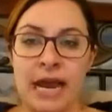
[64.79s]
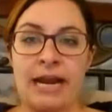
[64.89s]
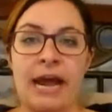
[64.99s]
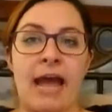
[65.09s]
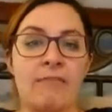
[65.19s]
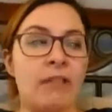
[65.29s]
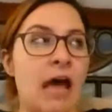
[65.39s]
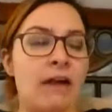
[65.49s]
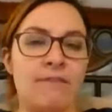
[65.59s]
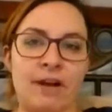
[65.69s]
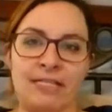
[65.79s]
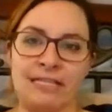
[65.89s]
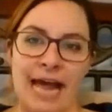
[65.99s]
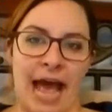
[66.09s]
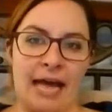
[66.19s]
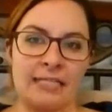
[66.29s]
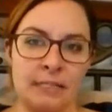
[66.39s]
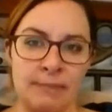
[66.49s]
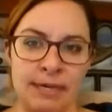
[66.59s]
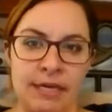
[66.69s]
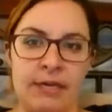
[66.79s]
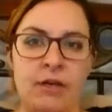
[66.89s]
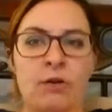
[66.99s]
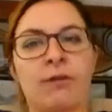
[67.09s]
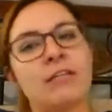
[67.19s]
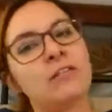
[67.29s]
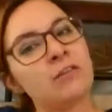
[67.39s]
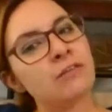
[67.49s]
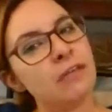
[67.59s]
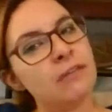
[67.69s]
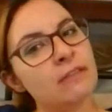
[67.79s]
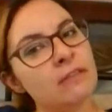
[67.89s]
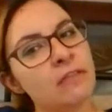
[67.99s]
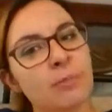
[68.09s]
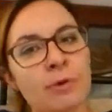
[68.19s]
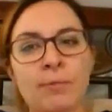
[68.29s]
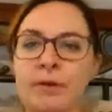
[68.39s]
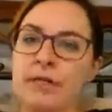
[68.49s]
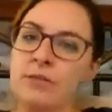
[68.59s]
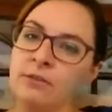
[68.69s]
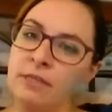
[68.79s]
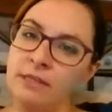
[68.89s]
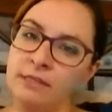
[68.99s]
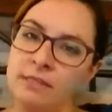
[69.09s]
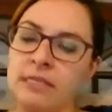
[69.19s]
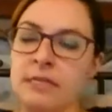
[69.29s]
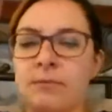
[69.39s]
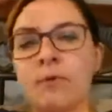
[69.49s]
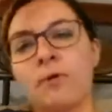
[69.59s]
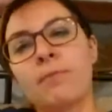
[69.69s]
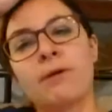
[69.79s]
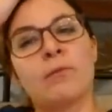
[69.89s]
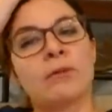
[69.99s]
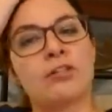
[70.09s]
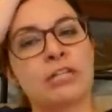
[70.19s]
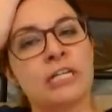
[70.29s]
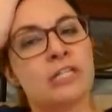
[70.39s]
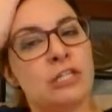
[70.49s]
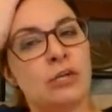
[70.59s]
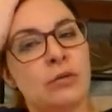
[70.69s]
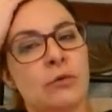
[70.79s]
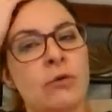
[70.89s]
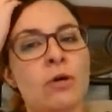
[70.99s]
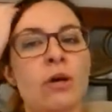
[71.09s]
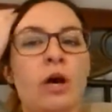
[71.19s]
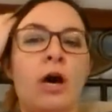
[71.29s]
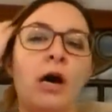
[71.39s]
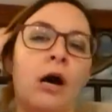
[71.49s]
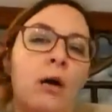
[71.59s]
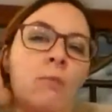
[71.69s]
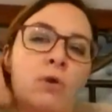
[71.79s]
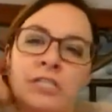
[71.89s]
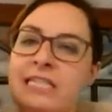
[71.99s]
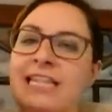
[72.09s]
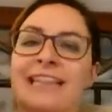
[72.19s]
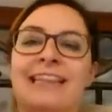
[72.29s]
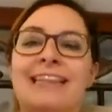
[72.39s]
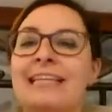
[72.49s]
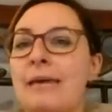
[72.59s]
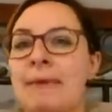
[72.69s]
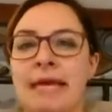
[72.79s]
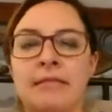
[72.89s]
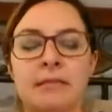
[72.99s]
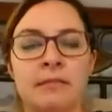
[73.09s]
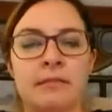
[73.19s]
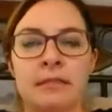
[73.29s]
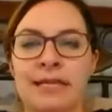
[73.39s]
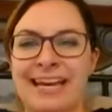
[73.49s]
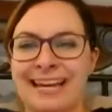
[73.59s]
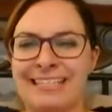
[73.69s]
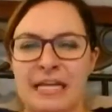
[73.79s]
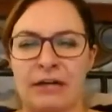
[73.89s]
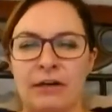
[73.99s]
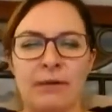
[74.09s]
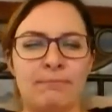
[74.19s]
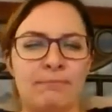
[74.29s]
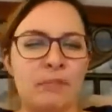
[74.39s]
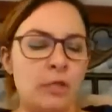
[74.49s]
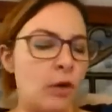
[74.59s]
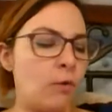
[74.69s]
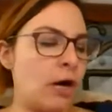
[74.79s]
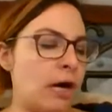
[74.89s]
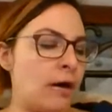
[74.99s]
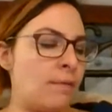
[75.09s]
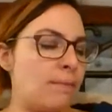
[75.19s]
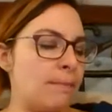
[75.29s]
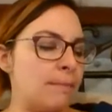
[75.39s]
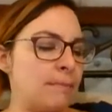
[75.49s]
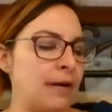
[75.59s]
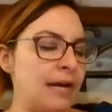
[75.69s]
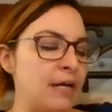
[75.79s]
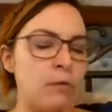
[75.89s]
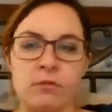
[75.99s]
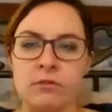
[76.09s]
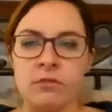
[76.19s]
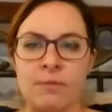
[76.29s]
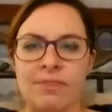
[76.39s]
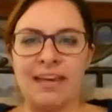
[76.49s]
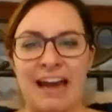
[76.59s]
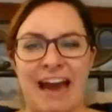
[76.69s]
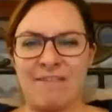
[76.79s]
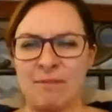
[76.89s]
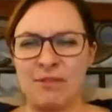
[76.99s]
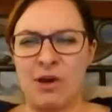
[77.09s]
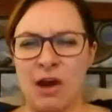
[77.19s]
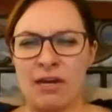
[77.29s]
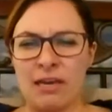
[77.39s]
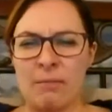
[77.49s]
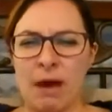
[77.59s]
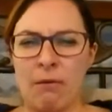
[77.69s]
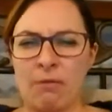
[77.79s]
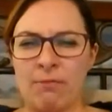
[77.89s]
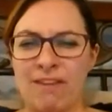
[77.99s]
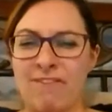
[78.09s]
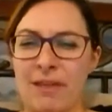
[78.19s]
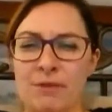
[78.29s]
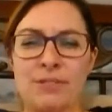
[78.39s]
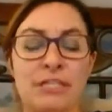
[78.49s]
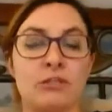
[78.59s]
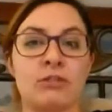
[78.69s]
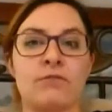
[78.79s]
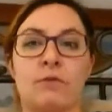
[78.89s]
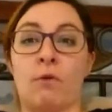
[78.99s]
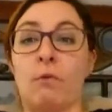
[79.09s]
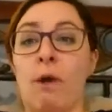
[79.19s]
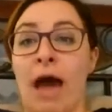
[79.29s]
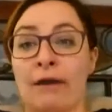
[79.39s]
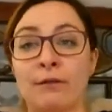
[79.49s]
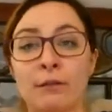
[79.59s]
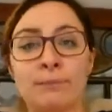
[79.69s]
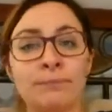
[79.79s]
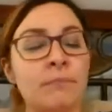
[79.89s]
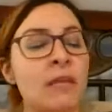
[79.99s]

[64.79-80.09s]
And I have a lot of friends that ask me, you know, like, do you think this is appropriate? Do you think this is inappropriate? What should I do? Um, what's the limit? Etc. So um, I know this is something I've been talking about with my fellow teachers for a while.